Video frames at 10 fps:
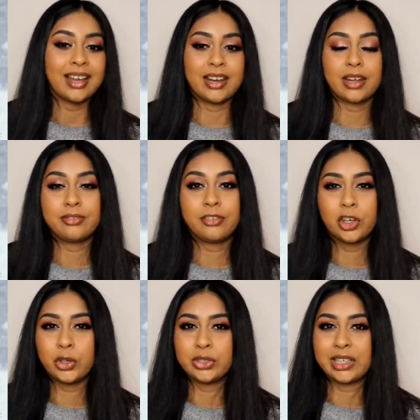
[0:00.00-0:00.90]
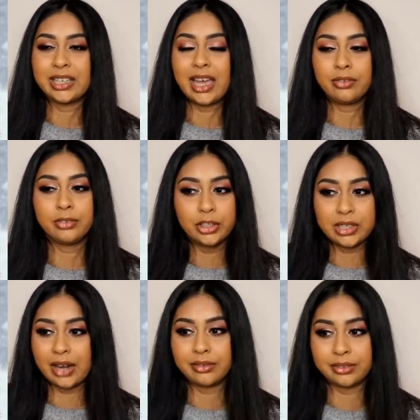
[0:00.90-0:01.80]
And I followed it. I
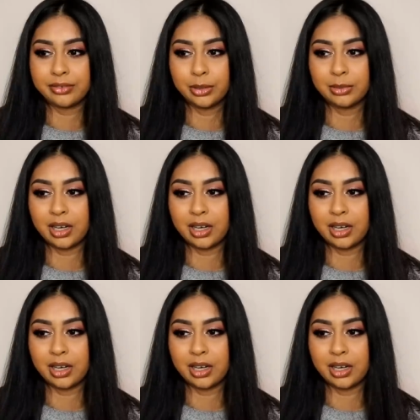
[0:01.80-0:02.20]
followed every film.